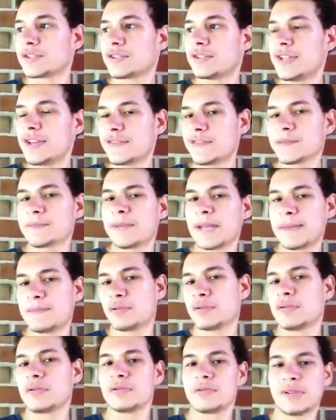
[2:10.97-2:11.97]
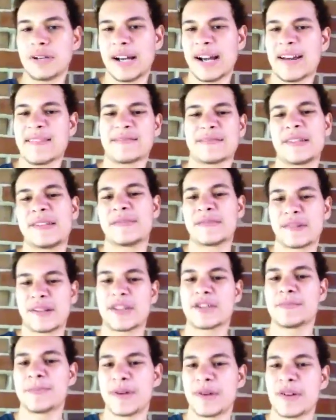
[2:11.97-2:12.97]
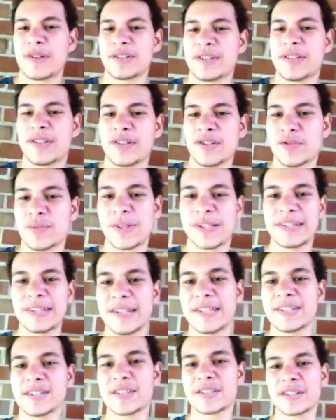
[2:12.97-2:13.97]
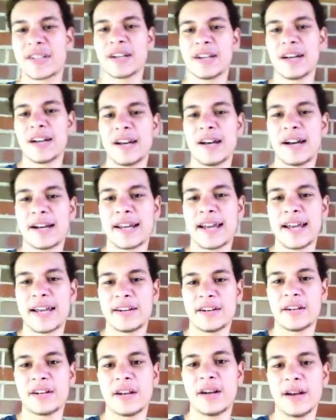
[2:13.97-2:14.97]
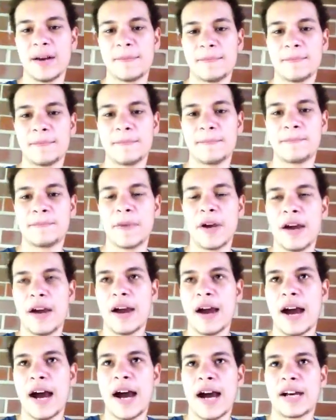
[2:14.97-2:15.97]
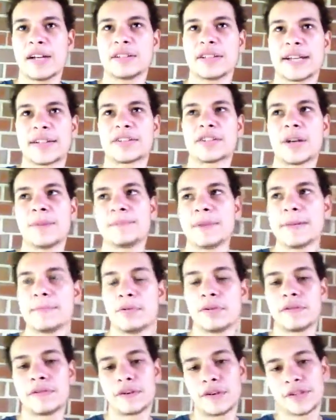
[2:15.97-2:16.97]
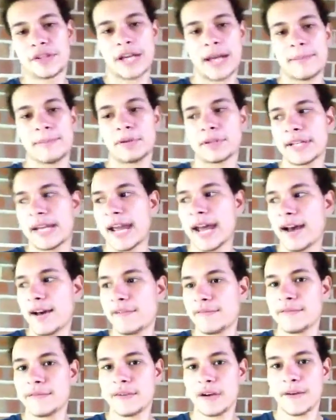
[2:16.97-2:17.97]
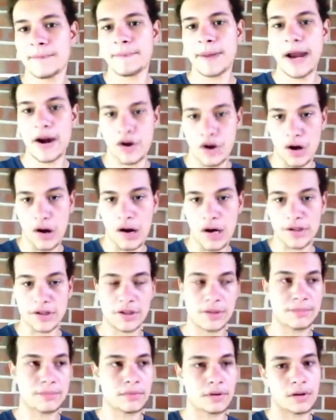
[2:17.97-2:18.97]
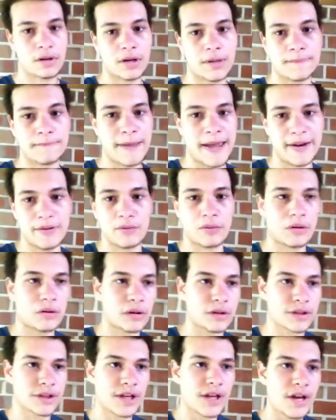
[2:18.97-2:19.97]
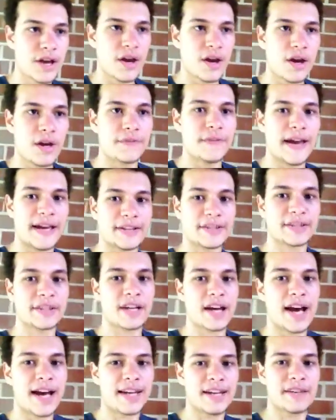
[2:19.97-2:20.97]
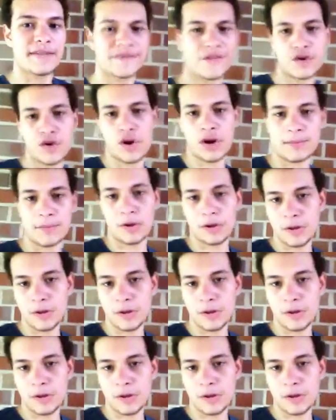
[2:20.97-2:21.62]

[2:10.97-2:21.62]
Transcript: Different people have different experiences with this. Again, like some people, for example, they have a paracosm, or head world, that's kind of normal.